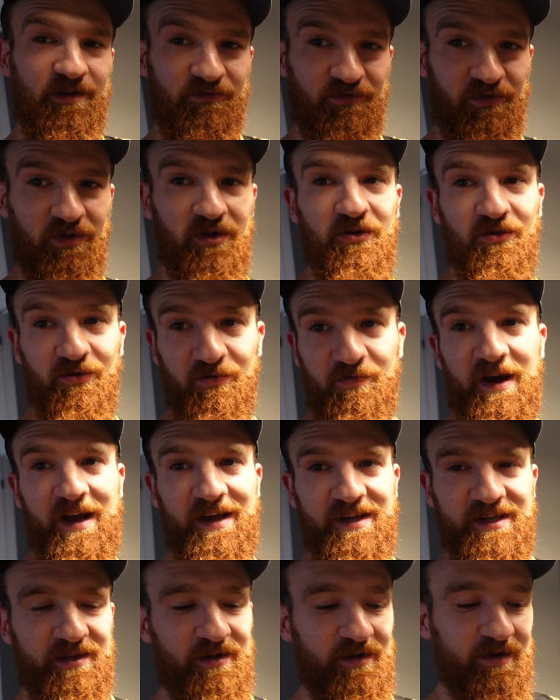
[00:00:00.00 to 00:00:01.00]
Ragu
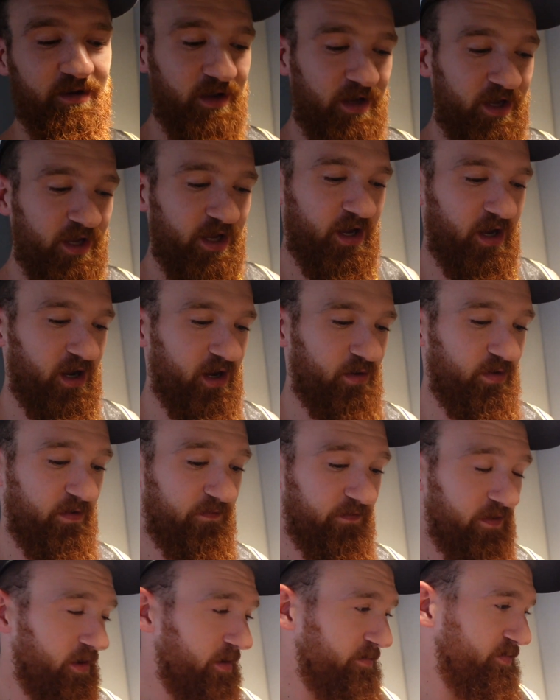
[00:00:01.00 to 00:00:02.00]
pasta. We're
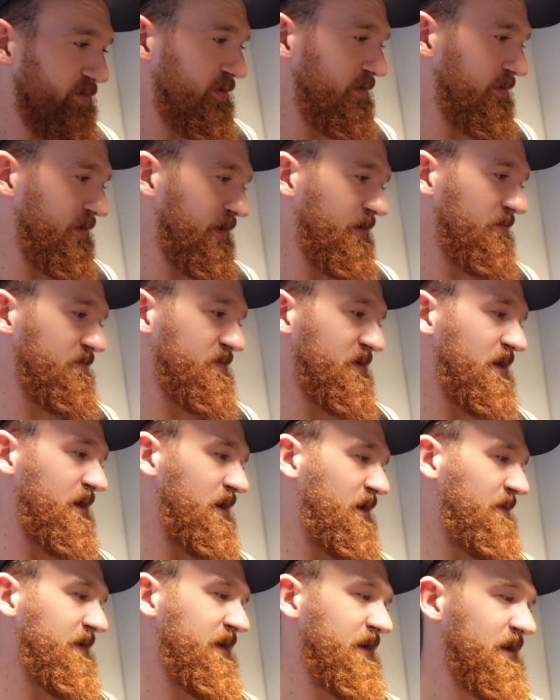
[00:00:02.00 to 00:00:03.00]
very boring,
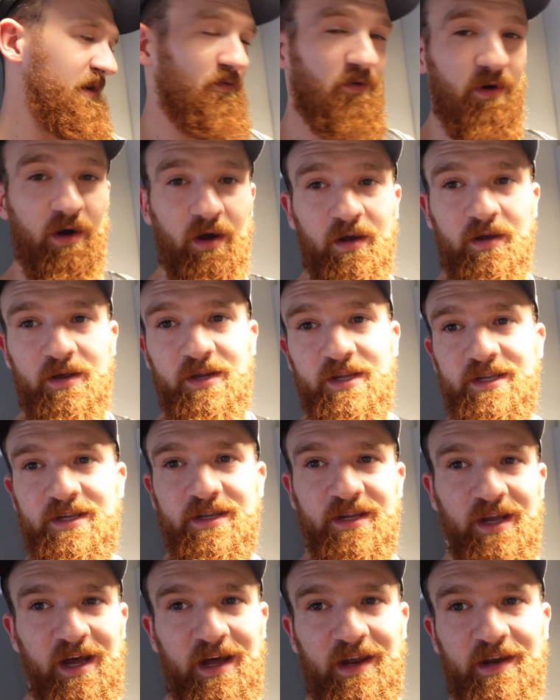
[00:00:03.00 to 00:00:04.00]
but I mean, it
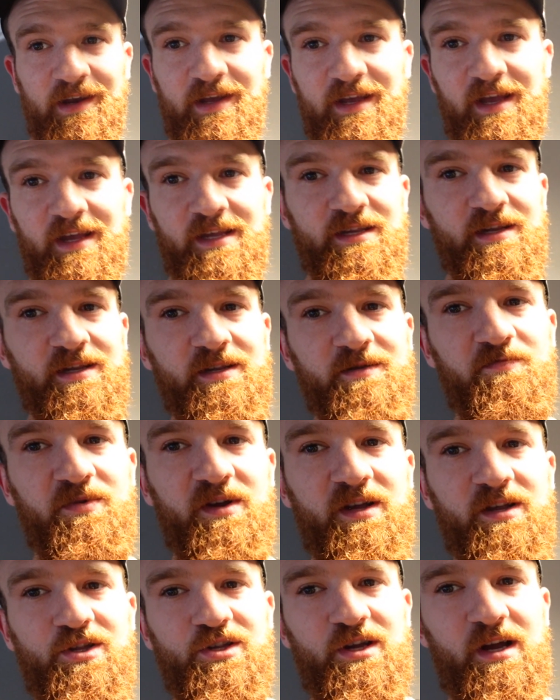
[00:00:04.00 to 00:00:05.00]
works and it gets us
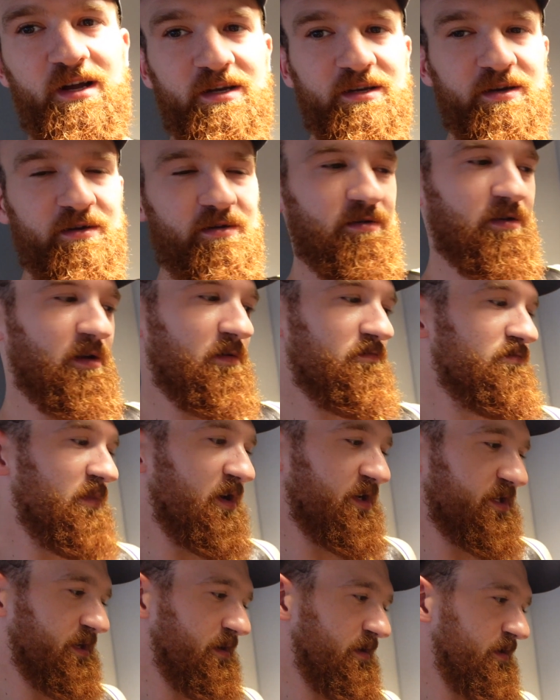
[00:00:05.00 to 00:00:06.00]
big, jacked, and
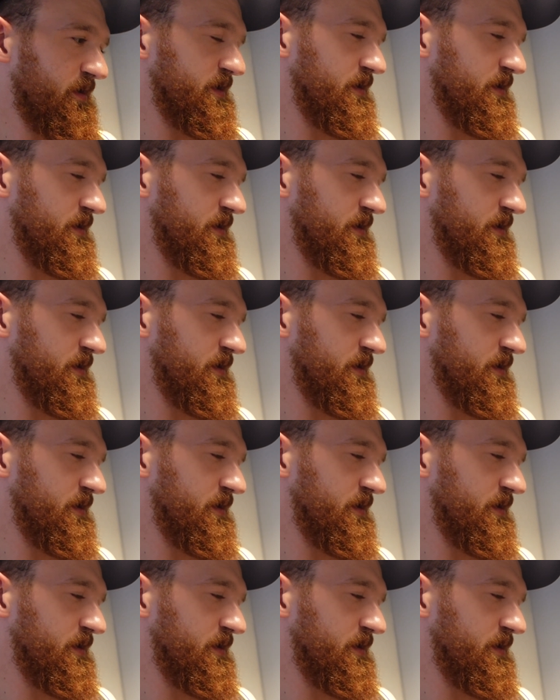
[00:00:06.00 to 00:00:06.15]
muscly.